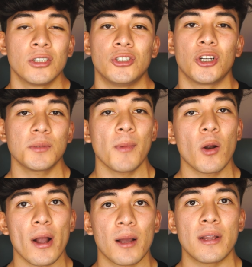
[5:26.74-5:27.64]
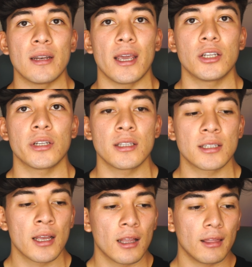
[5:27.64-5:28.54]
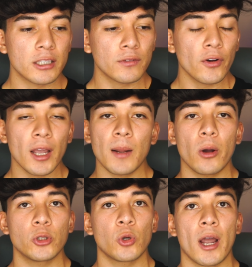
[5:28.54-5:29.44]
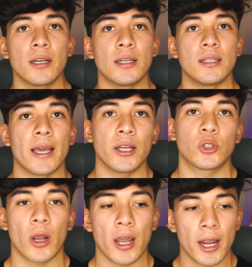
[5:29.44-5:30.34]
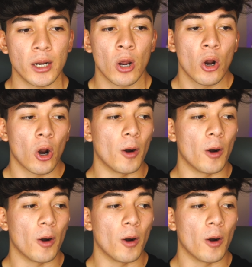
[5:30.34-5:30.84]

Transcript: Just my recommendations. Let's forget about trying to day trade